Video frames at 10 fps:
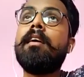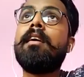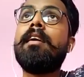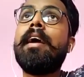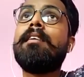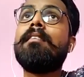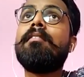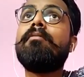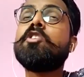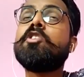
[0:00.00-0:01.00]
that
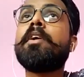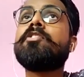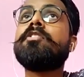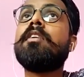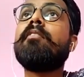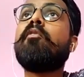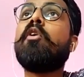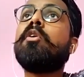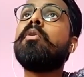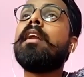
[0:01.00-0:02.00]
which picture I
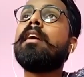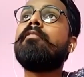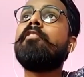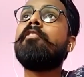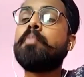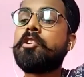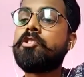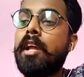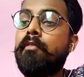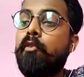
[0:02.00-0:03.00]
want to click, which picture
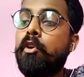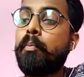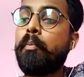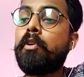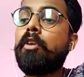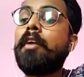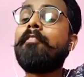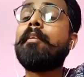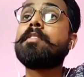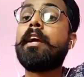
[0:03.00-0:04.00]
I want to put on my
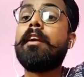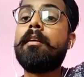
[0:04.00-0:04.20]
website.